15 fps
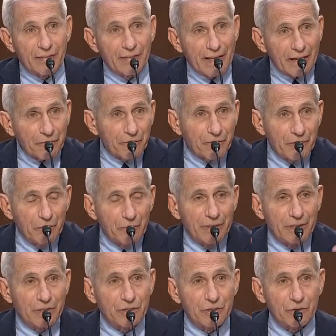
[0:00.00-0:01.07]
And that
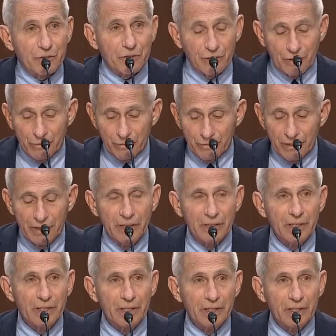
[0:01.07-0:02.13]
film that you showed
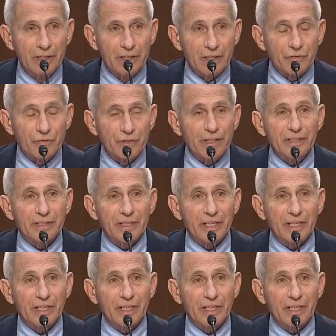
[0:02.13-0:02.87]
is really